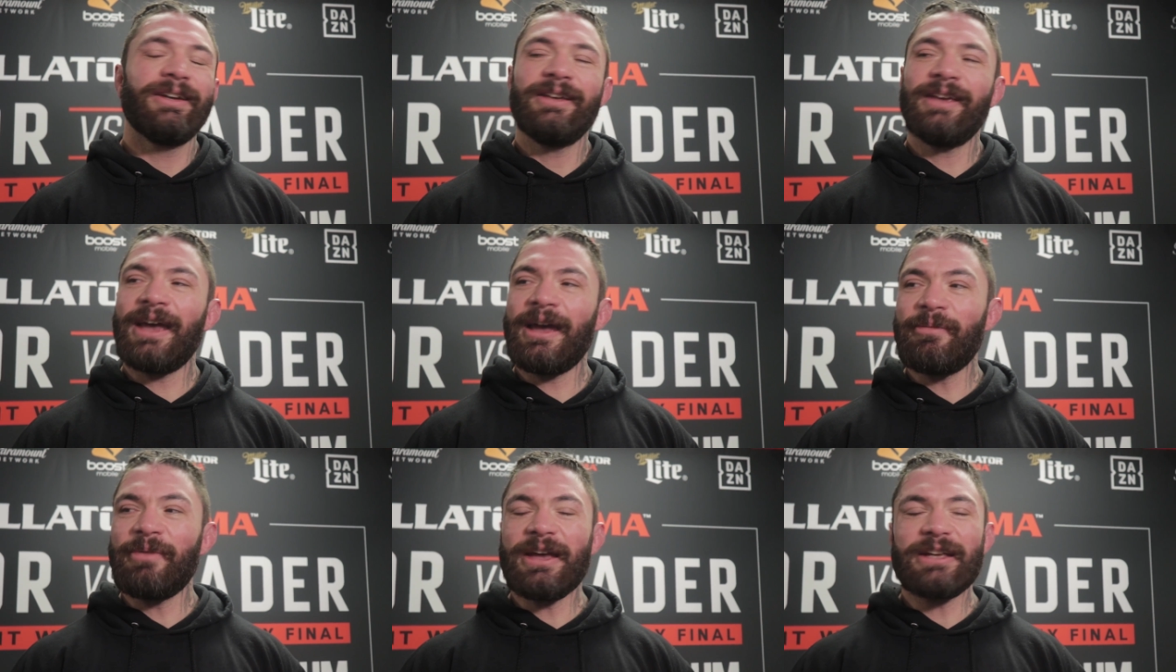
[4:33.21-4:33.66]

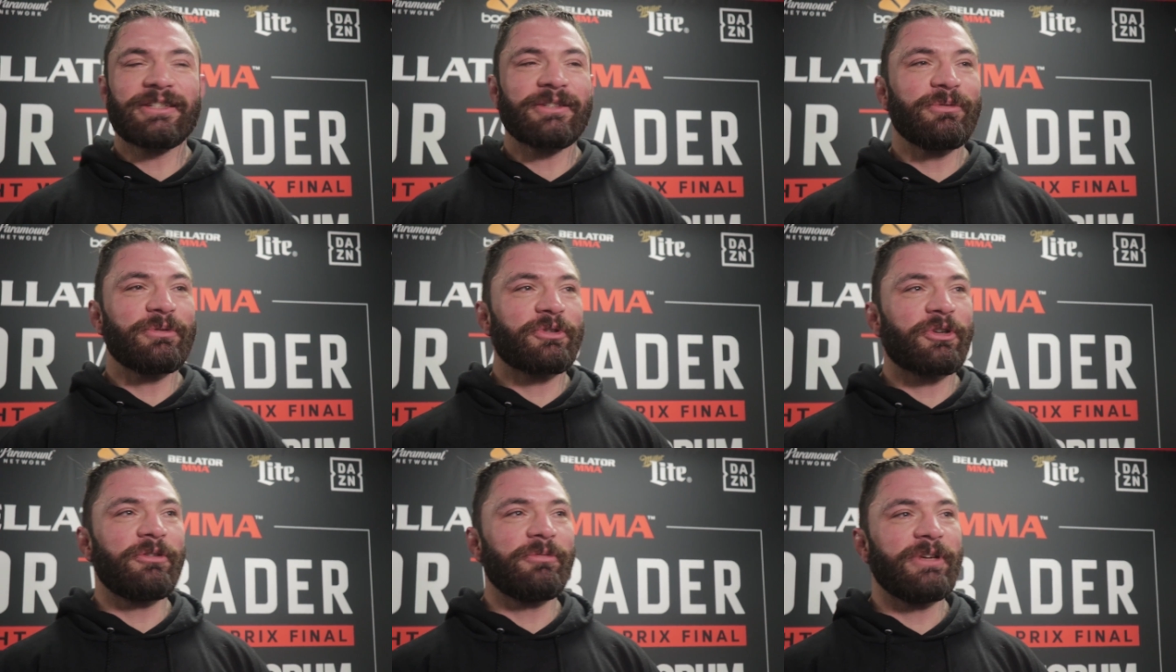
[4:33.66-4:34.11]
Yeah, man,
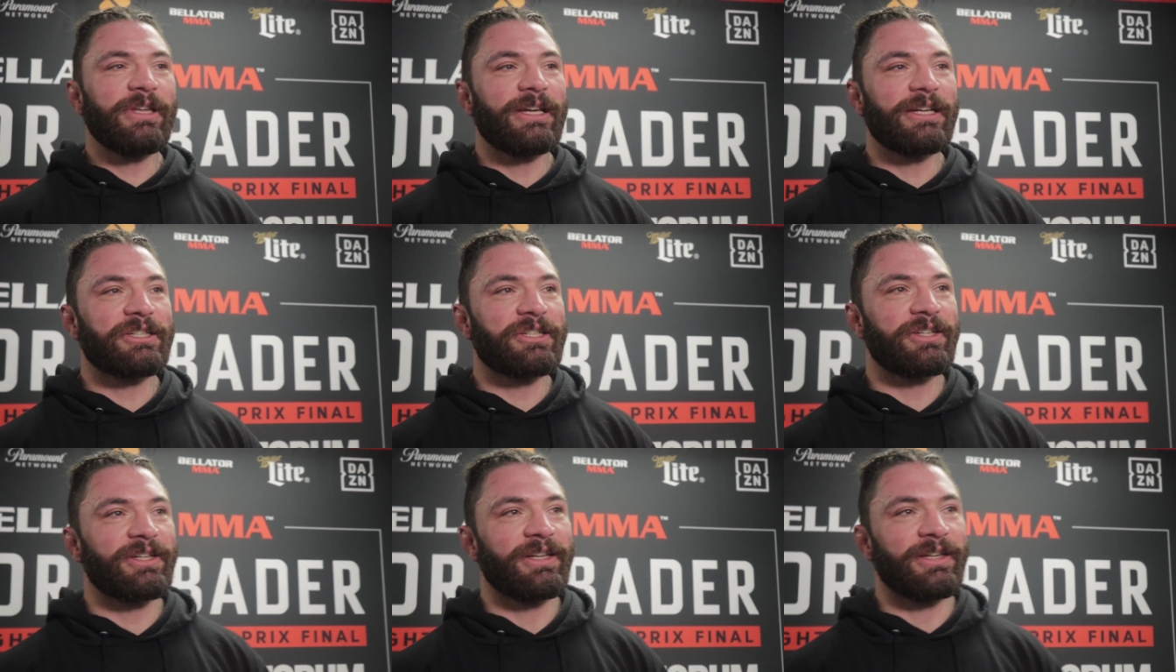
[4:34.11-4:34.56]
someone told me
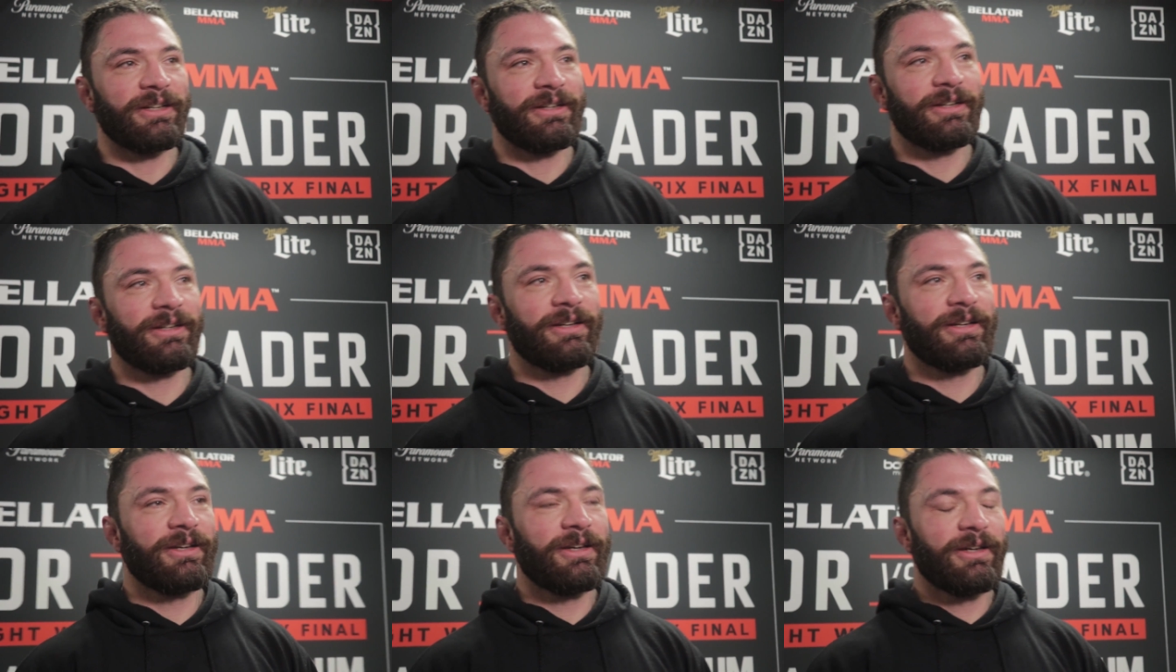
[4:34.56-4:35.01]
that shit.
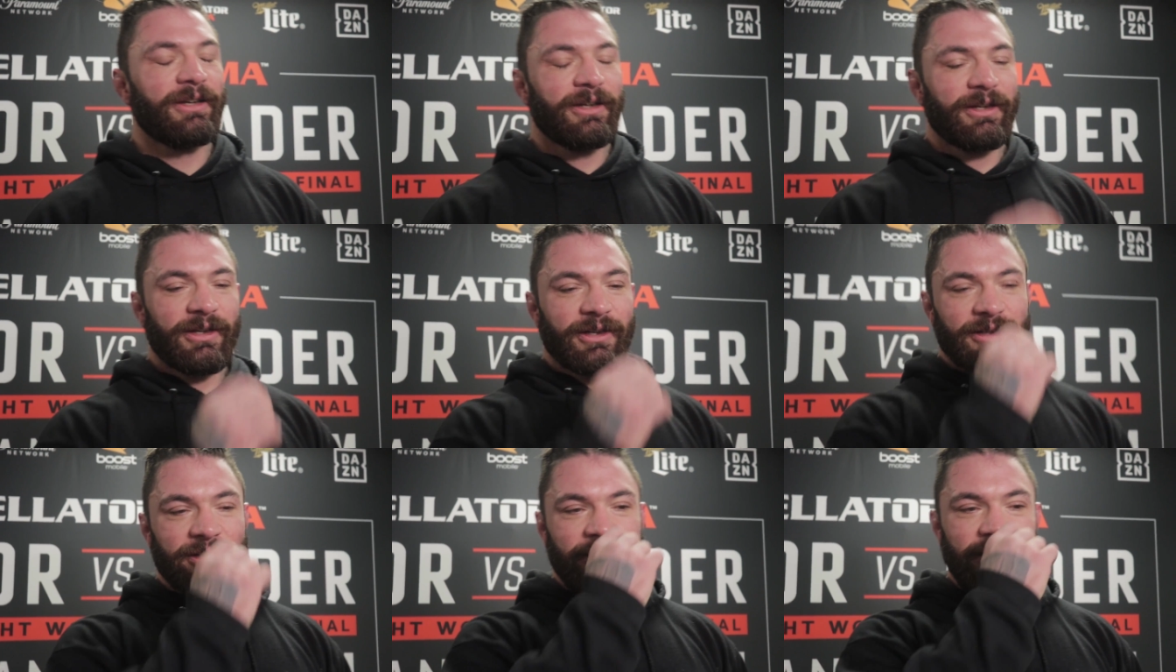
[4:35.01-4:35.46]

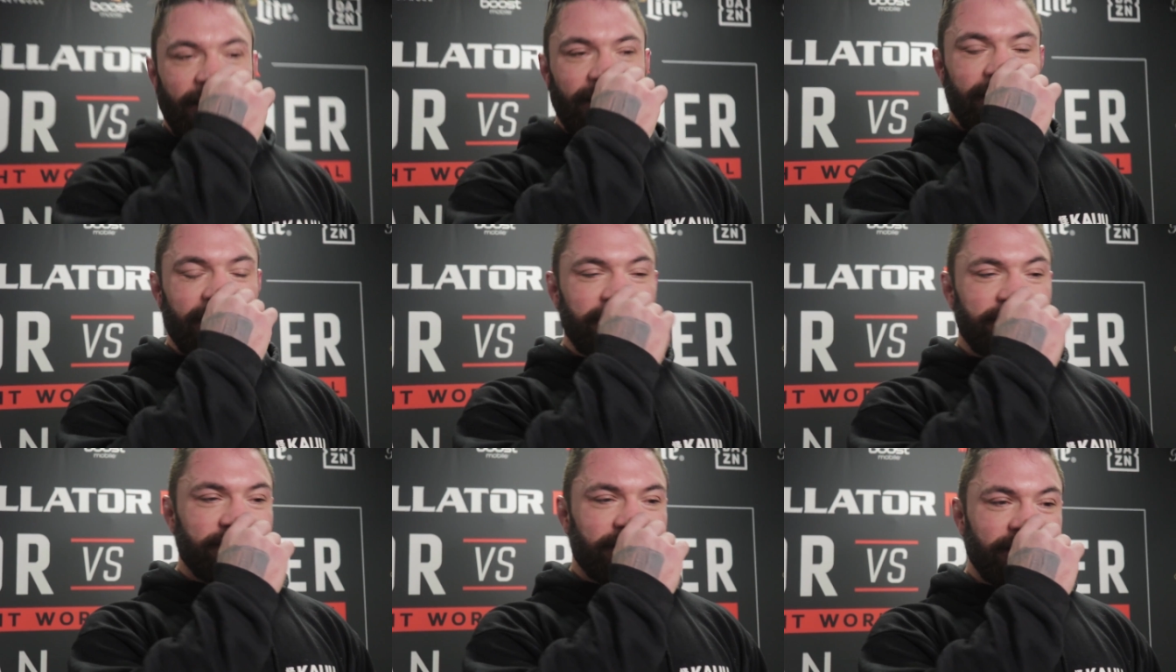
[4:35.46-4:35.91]
Yeah,
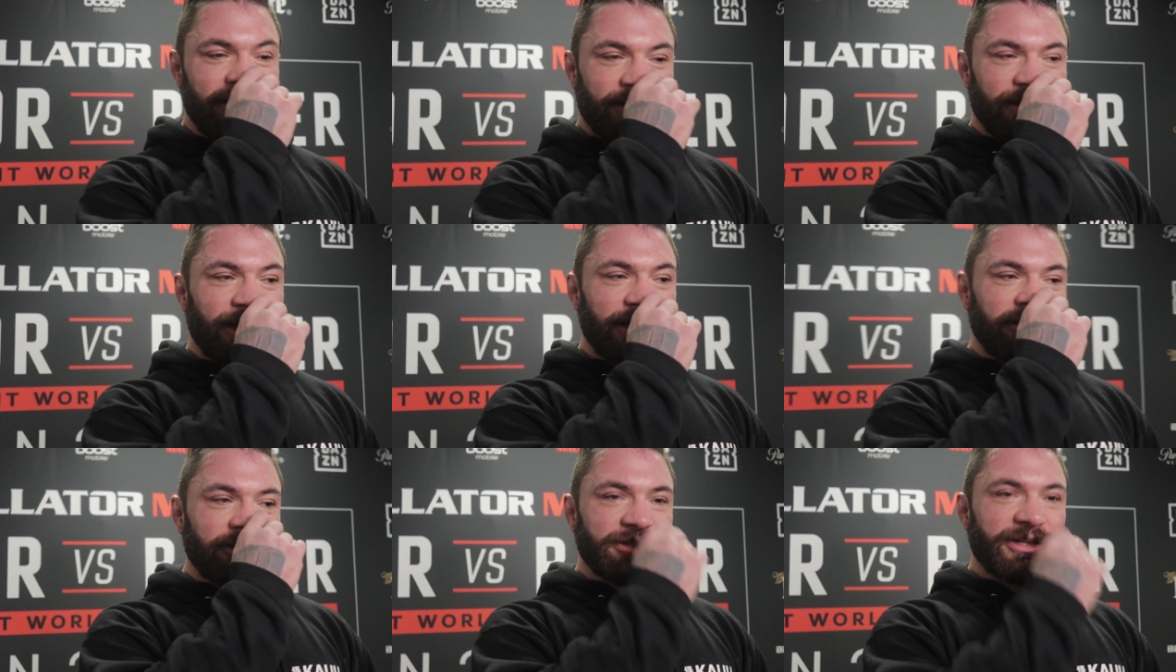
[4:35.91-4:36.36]
he
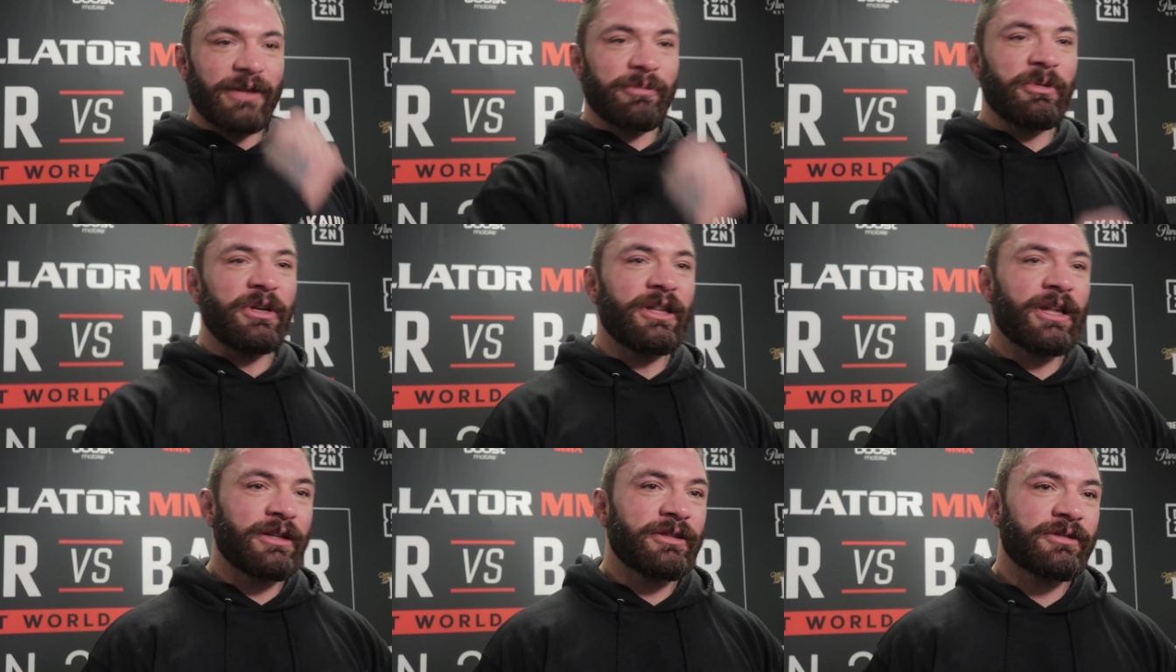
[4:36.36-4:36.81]
kind of looks like
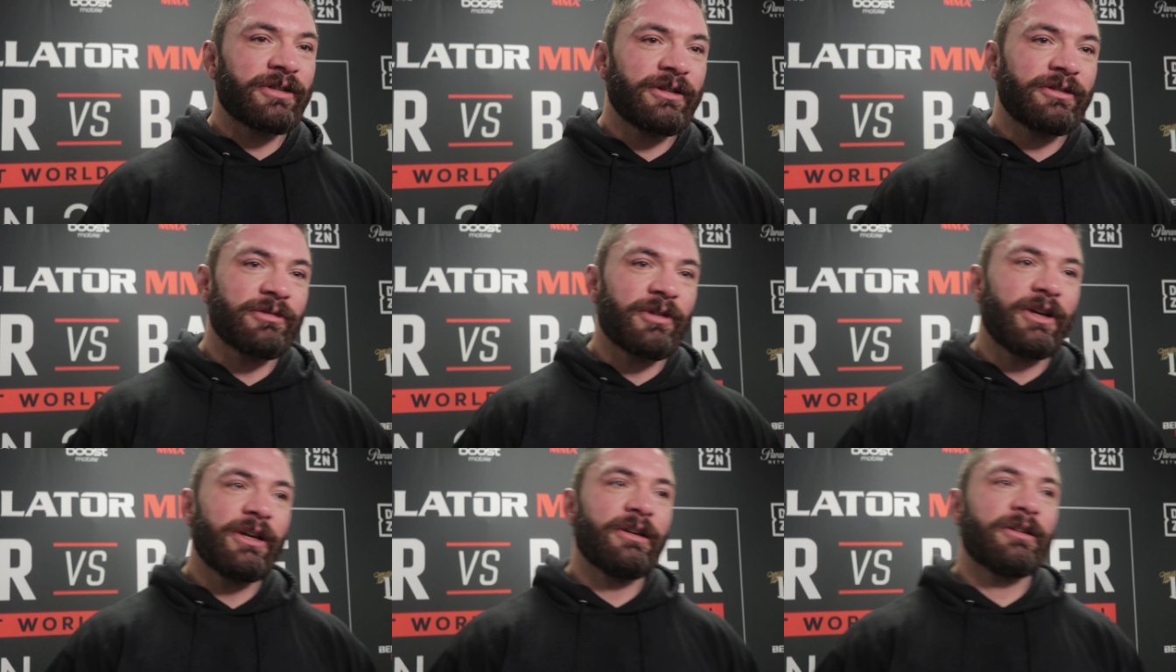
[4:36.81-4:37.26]
me.
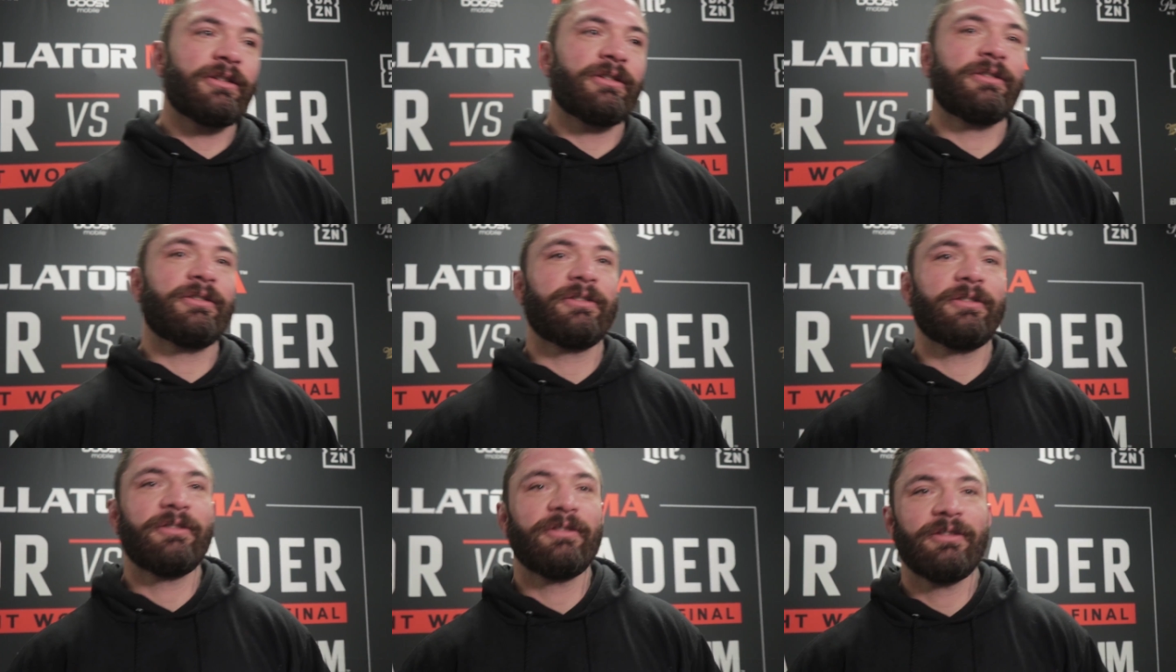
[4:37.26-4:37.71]
That's right.
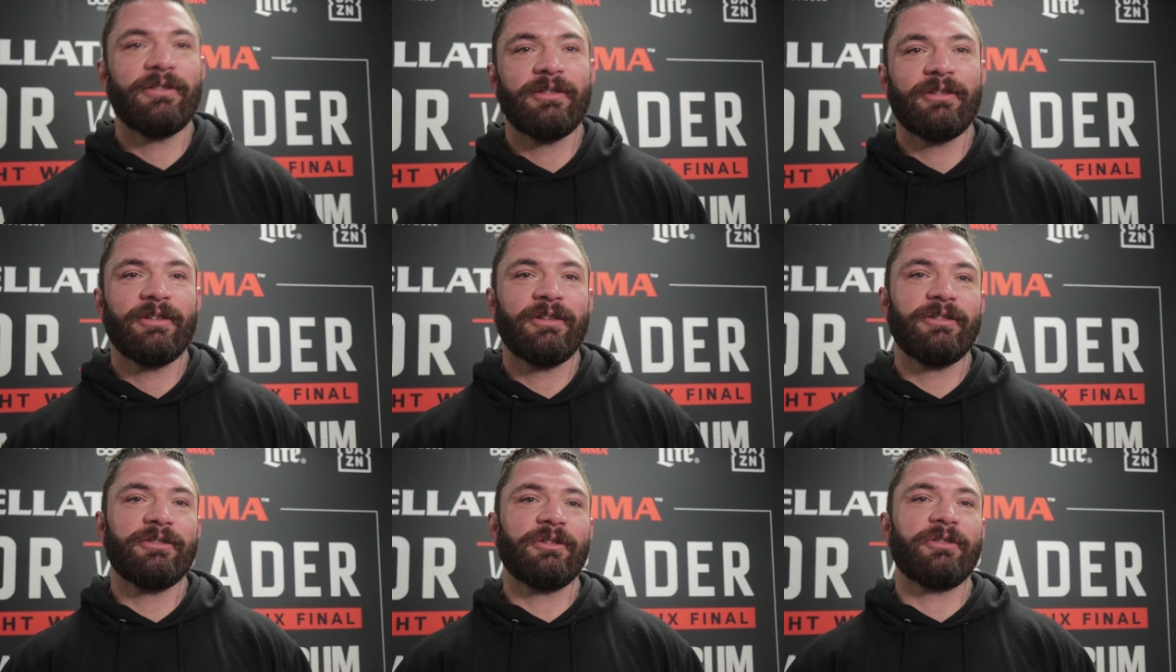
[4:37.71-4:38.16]
Yeah.
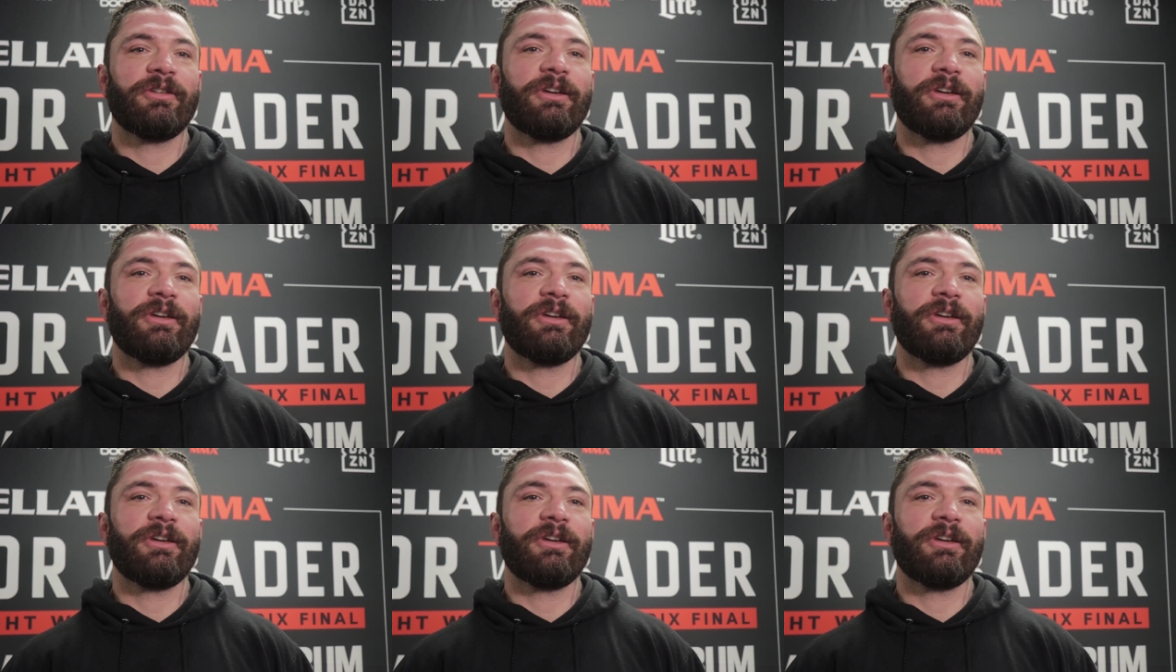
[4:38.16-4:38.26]
It's okay.